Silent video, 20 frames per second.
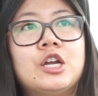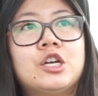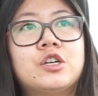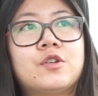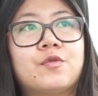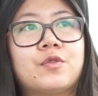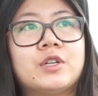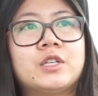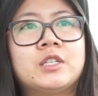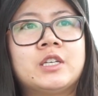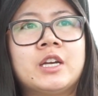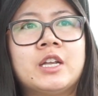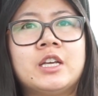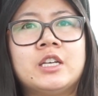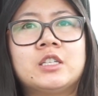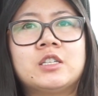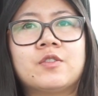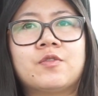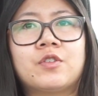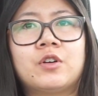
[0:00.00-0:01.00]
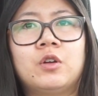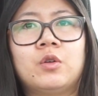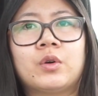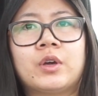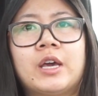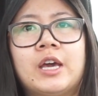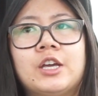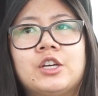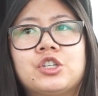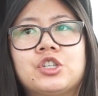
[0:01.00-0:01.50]
different cities different
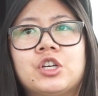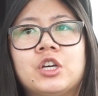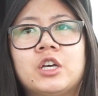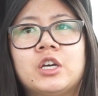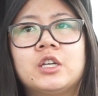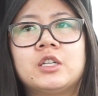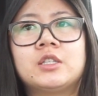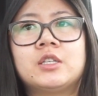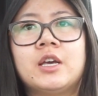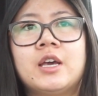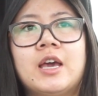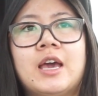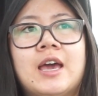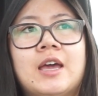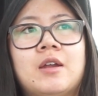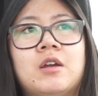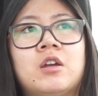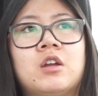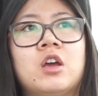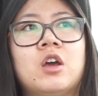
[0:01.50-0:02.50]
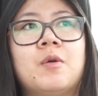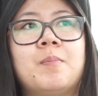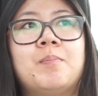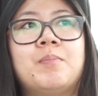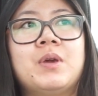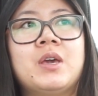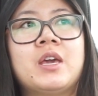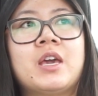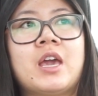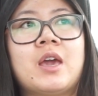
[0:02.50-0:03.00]
locations and
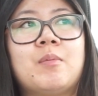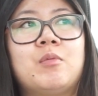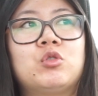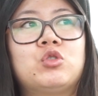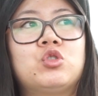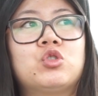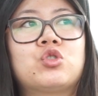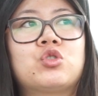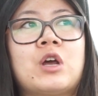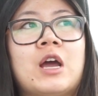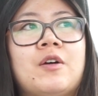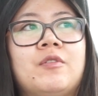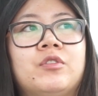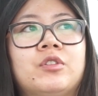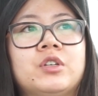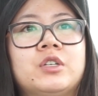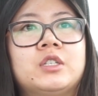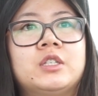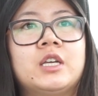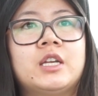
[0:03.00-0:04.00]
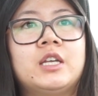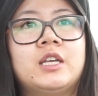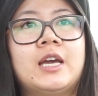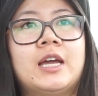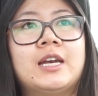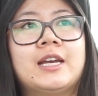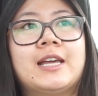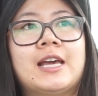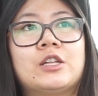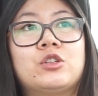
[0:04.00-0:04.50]
being able to travel the city
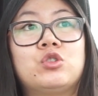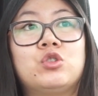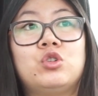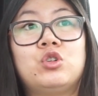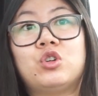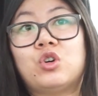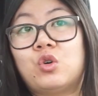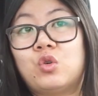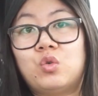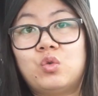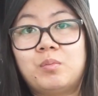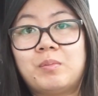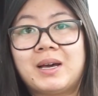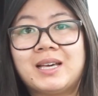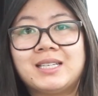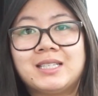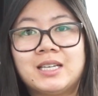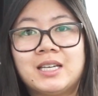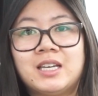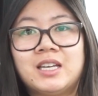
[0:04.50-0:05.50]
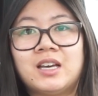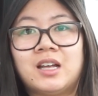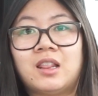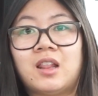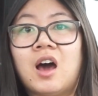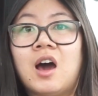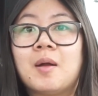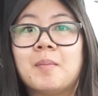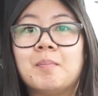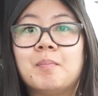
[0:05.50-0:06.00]
and get to know my city a
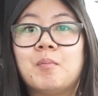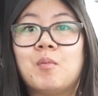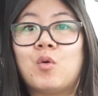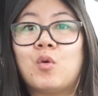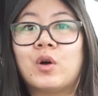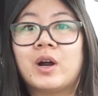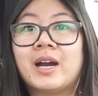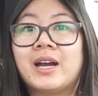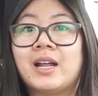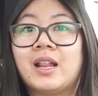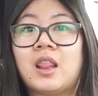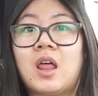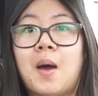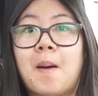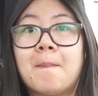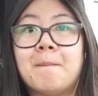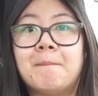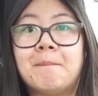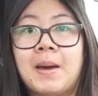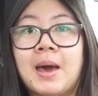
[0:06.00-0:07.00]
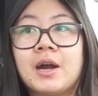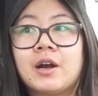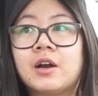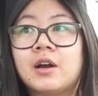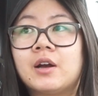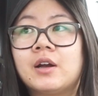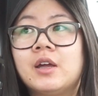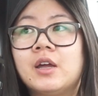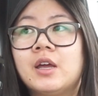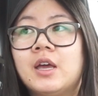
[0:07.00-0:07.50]
lot more and a lot
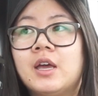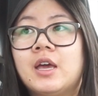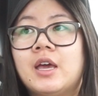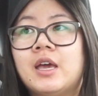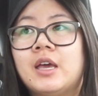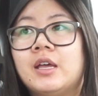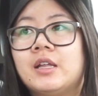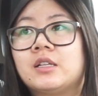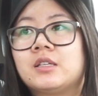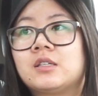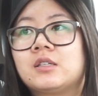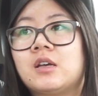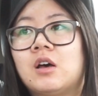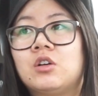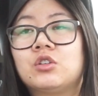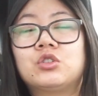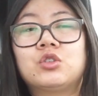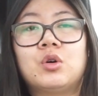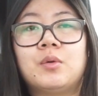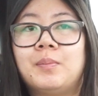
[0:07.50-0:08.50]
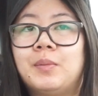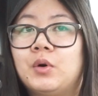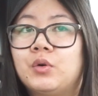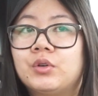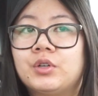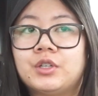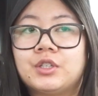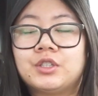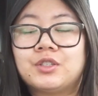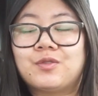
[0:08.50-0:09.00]
better it's also a
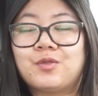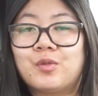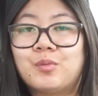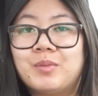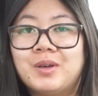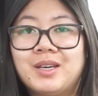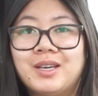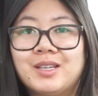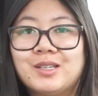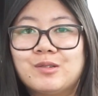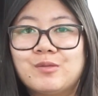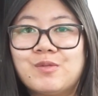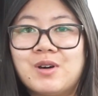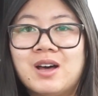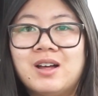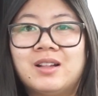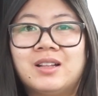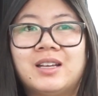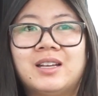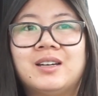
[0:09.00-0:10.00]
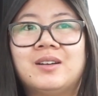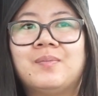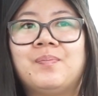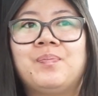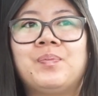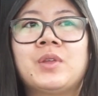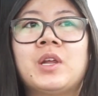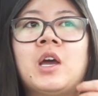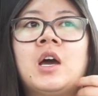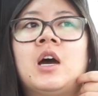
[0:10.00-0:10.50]
bonus for me as well and
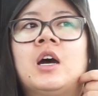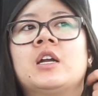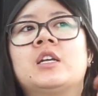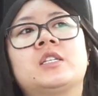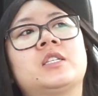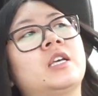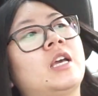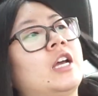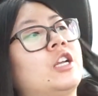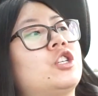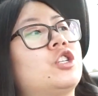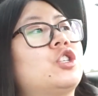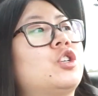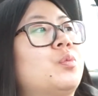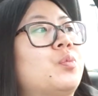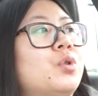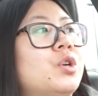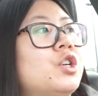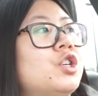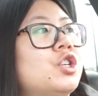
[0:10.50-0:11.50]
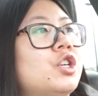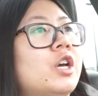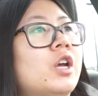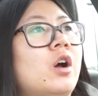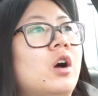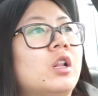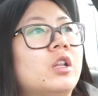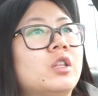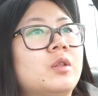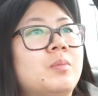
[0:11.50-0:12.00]
honestly i just appreciate
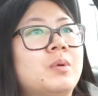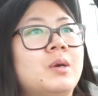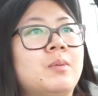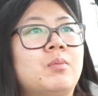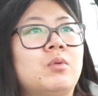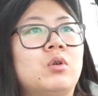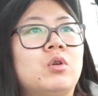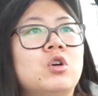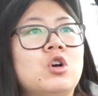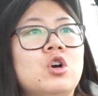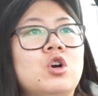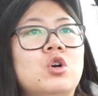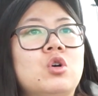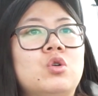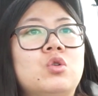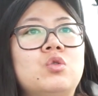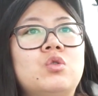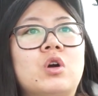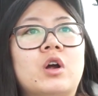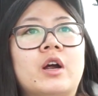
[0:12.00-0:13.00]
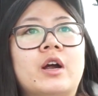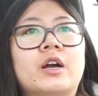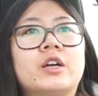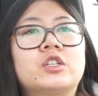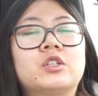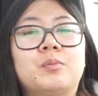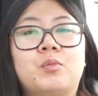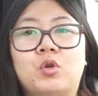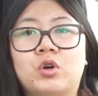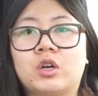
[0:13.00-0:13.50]
all of the people who are
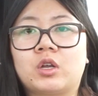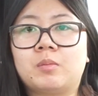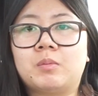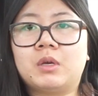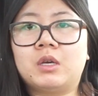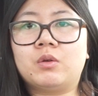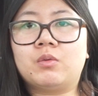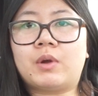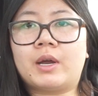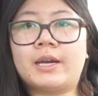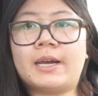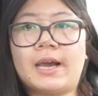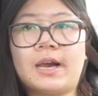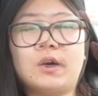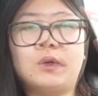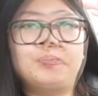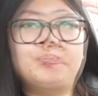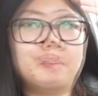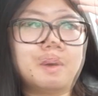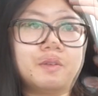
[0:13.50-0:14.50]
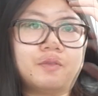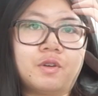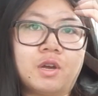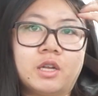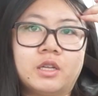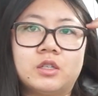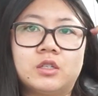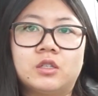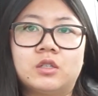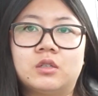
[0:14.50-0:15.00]
supporting me right now my
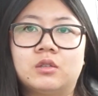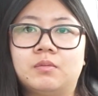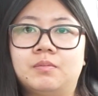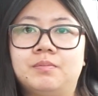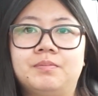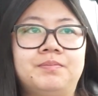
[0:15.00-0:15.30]
friends